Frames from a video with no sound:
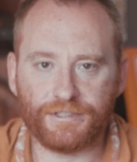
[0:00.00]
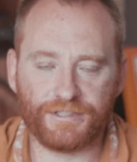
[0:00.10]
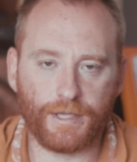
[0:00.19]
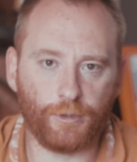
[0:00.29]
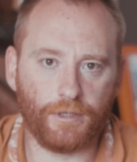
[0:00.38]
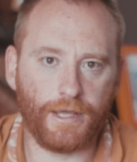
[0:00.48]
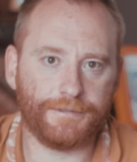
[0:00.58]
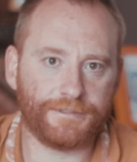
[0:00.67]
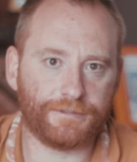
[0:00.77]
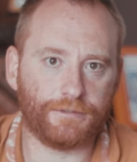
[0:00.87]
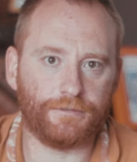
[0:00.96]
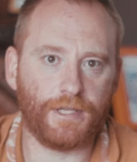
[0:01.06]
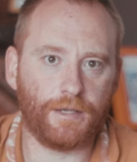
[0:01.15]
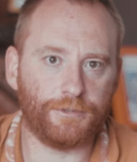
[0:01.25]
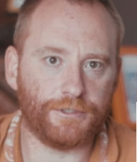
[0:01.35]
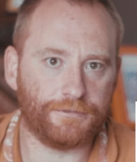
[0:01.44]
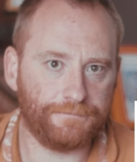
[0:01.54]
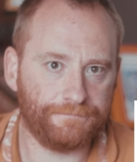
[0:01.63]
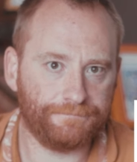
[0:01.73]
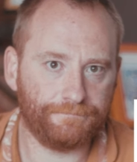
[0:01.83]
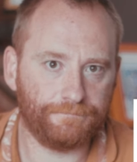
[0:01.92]
as Samuel Huntington named it.
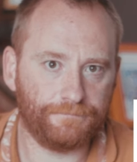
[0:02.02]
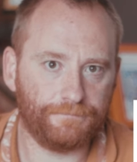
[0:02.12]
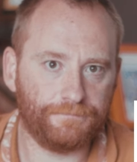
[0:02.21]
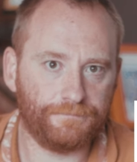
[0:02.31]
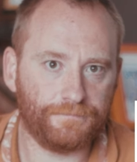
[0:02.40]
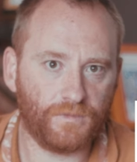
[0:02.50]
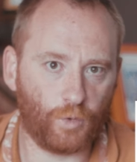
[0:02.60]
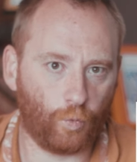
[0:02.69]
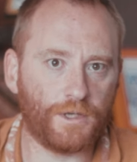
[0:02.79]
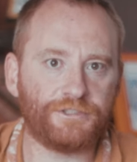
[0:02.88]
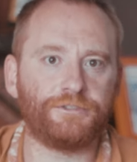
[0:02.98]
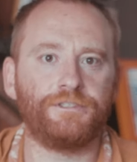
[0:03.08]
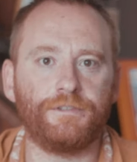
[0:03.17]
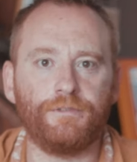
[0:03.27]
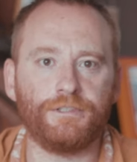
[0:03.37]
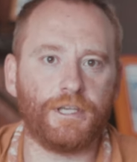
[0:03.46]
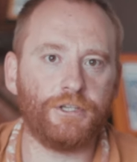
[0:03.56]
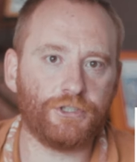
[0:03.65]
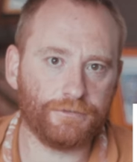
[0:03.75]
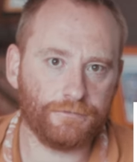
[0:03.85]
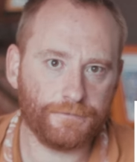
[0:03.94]
The Western
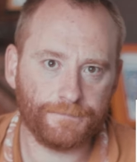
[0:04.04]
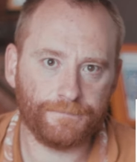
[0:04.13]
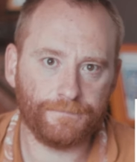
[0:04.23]
civilization